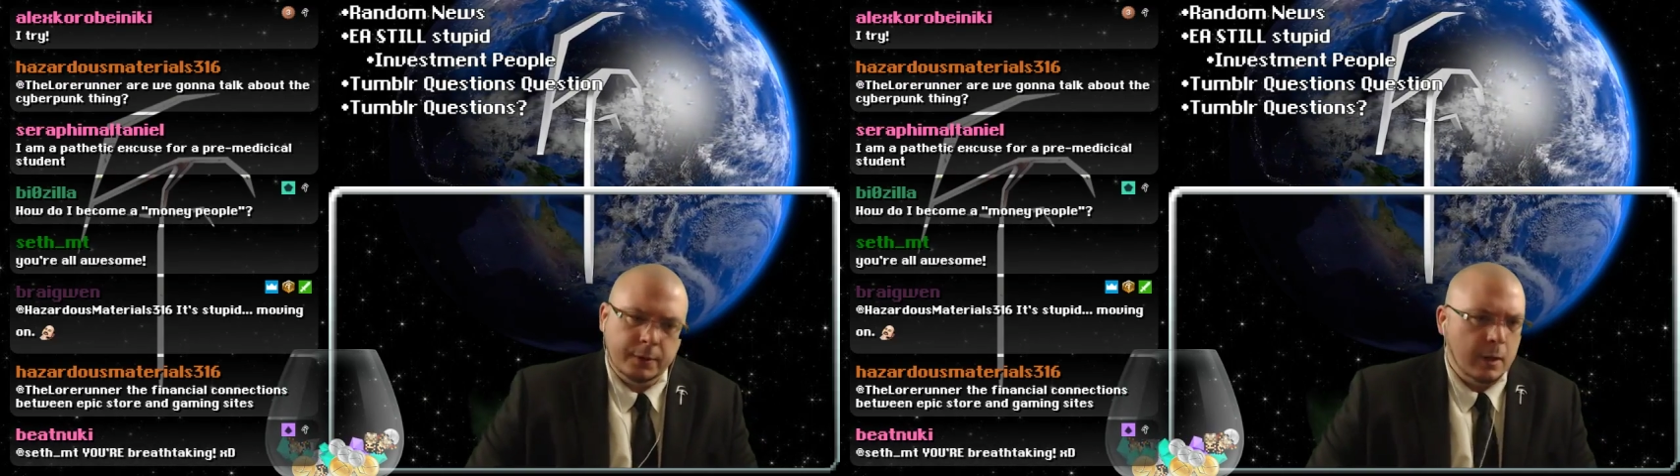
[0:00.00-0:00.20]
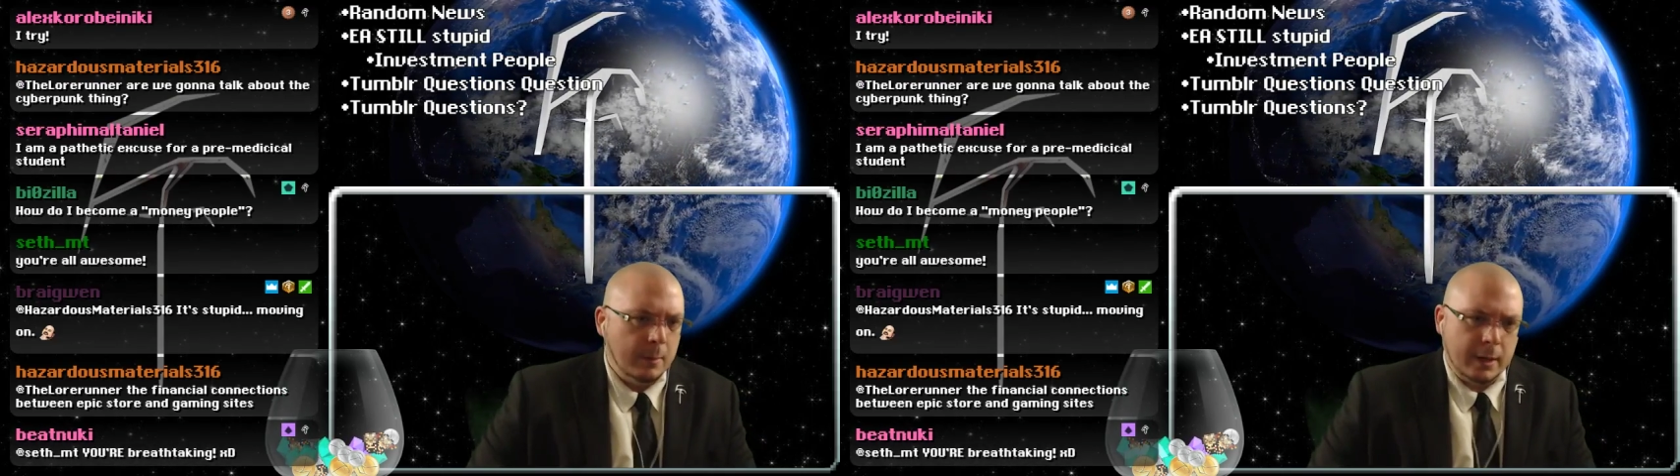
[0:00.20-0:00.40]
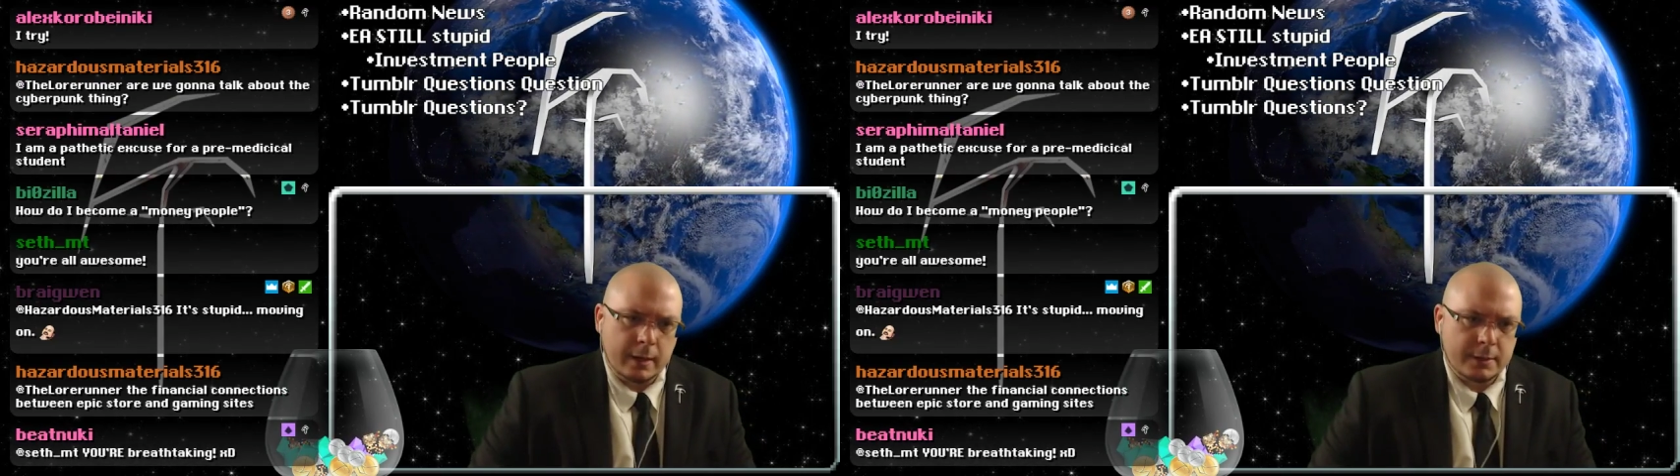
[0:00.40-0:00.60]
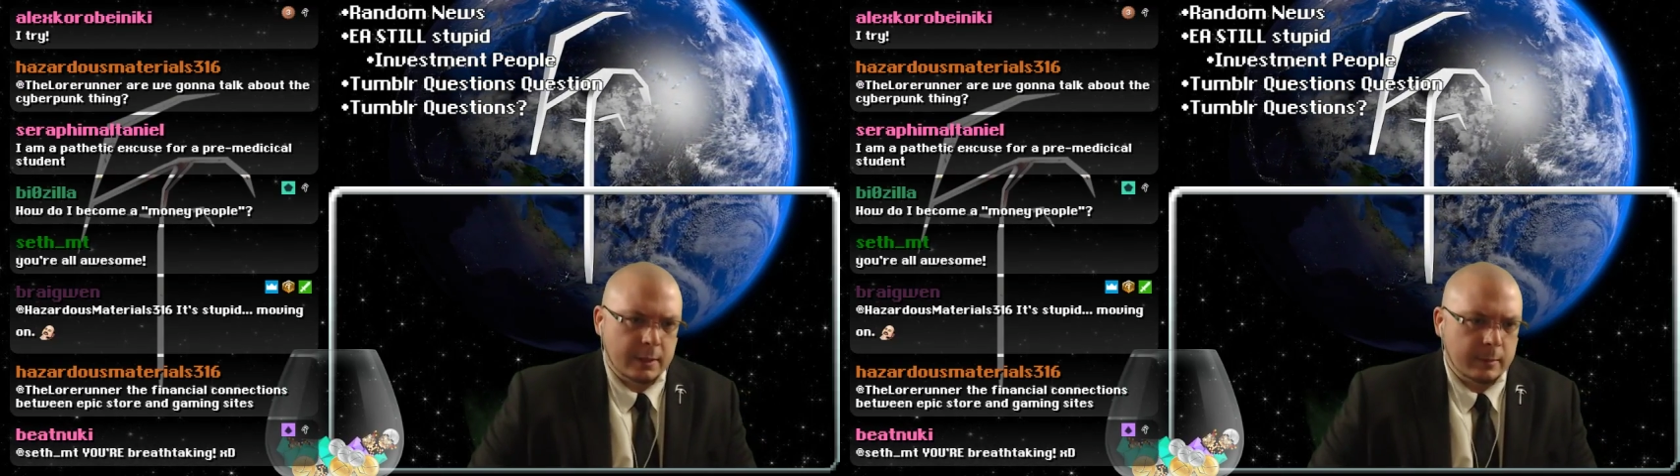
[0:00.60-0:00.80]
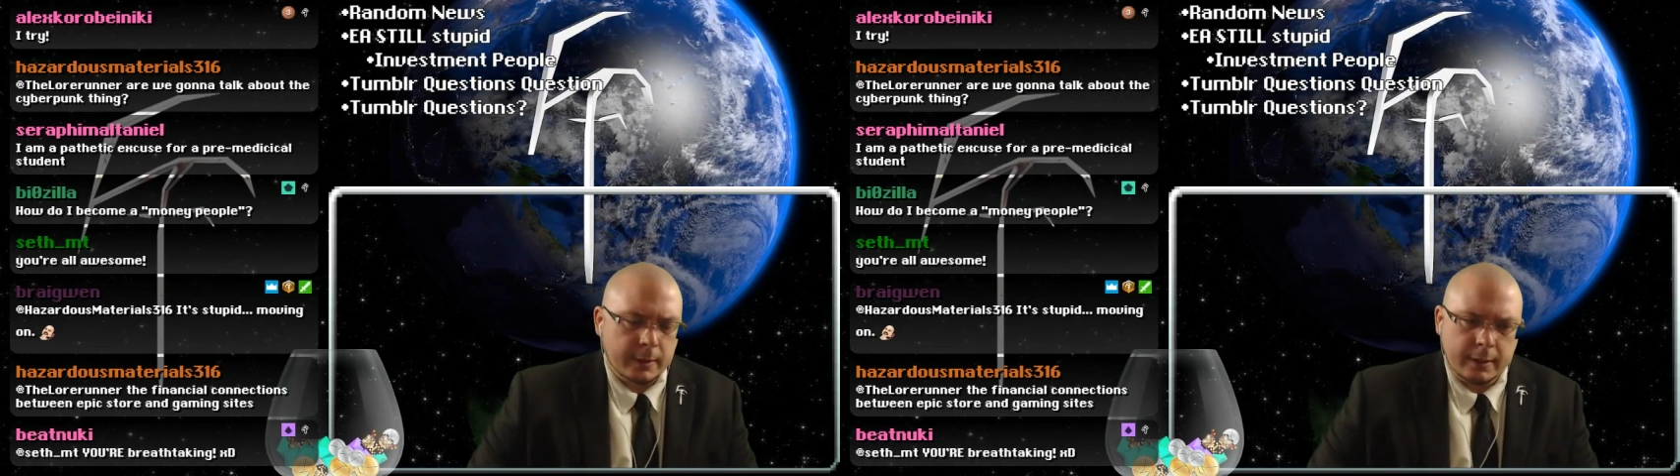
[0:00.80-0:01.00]
No, I'm not going to
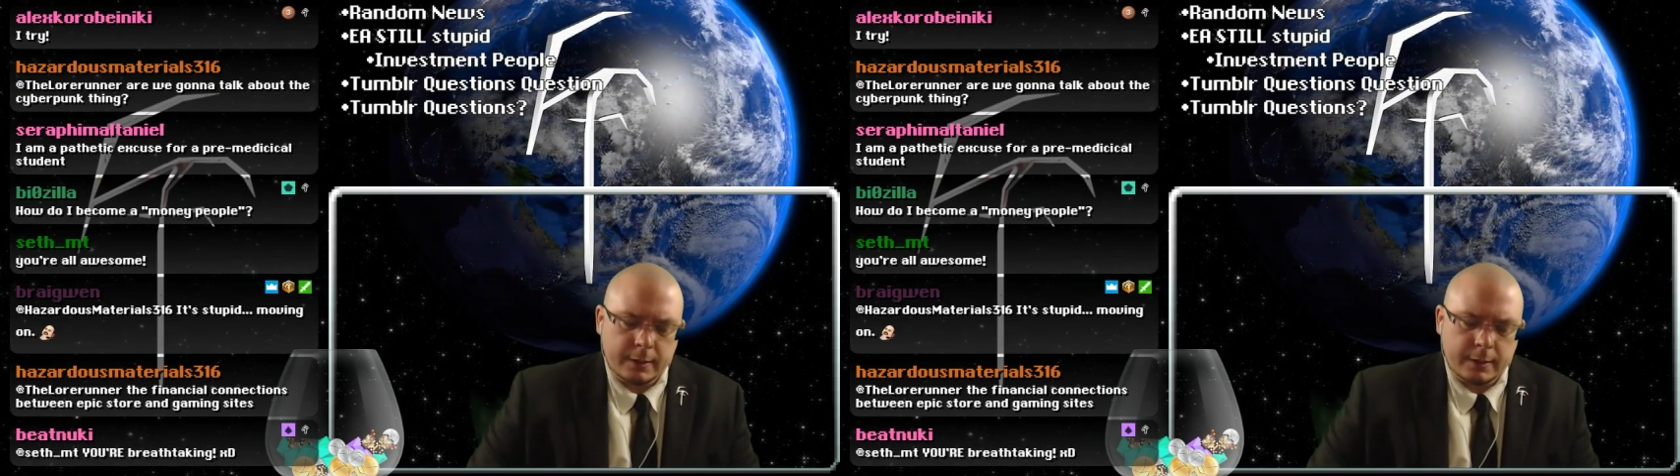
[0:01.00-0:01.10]
talk about that,